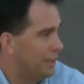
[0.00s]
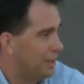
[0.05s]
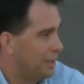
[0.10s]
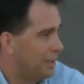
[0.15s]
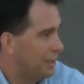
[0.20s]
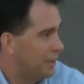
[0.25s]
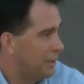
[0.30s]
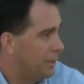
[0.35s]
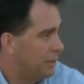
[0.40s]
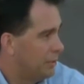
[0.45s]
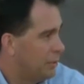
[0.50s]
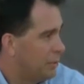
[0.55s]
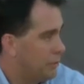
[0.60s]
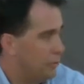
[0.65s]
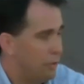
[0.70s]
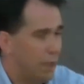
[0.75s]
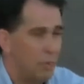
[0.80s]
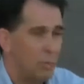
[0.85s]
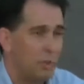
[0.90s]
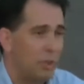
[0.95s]
And
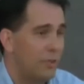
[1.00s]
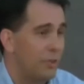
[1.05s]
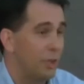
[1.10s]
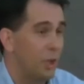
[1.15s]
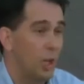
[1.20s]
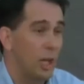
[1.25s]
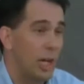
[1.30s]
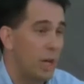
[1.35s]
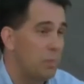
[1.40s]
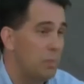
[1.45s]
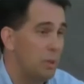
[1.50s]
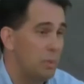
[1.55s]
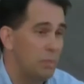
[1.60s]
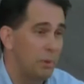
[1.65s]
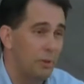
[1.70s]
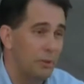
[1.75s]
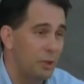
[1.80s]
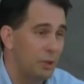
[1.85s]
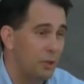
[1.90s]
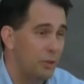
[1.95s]
American
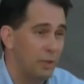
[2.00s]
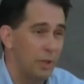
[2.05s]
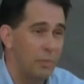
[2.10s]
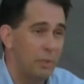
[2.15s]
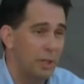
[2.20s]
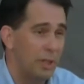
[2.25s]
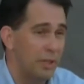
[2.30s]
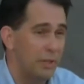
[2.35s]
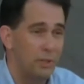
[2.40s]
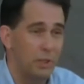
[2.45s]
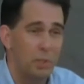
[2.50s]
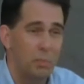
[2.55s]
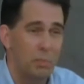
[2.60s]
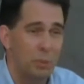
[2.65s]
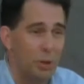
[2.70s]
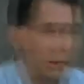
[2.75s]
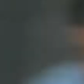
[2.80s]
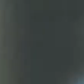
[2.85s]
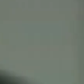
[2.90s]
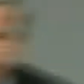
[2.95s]
politicians love
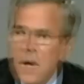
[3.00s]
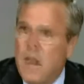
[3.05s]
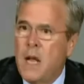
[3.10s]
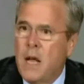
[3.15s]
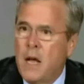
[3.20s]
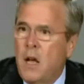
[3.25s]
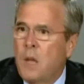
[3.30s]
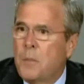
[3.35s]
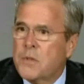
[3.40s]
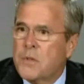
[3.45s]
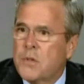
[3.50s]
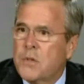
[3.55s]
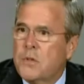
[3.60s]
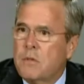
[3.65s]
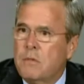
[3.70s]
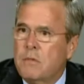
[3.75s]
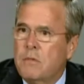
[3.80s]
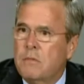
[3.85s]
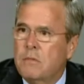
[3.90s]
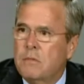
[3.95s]
them. Money
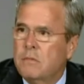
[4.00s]
helps.